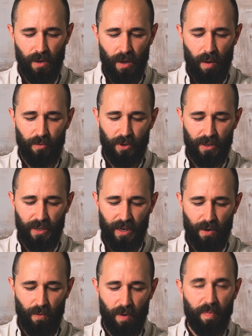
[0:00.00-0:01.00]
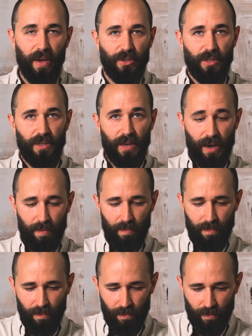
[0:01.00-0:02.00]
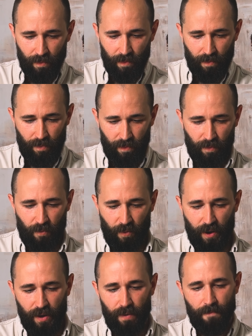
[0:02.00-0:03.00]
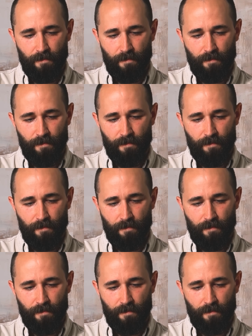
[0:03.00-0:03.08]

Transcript: I'm trying to take it 1 page at a time, right?